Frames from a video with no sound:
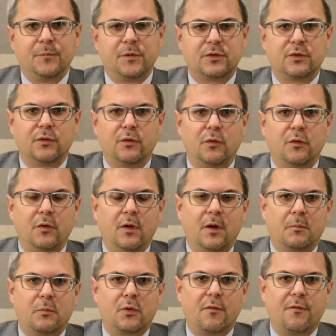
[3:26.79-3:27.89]
to
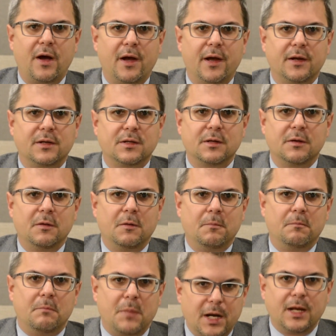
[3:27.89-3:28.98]
provide
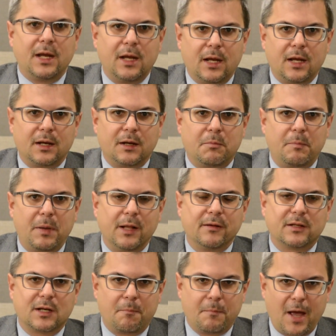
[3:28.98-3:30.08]
money and
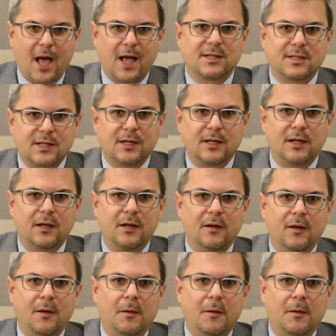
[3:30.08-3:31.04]
build capacity,